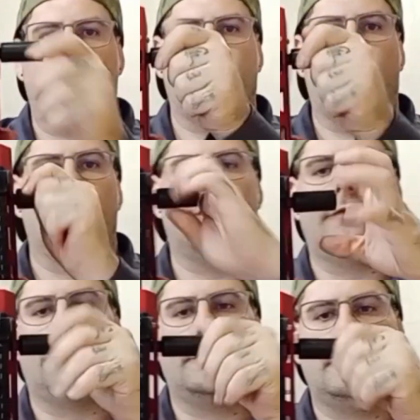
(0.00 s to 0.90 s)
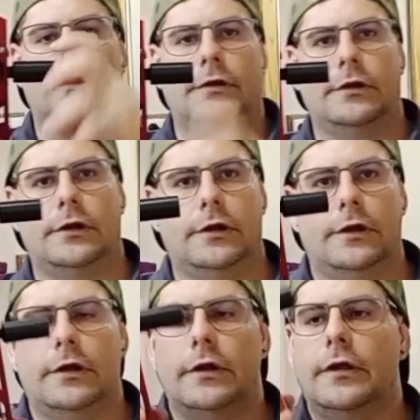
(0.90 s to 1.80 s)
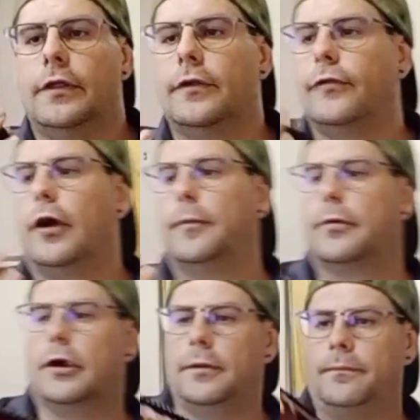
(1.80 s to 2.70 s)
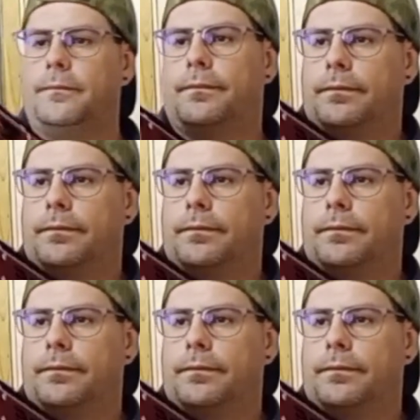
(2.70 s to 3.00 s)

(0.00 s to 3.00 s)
take that off the side prime.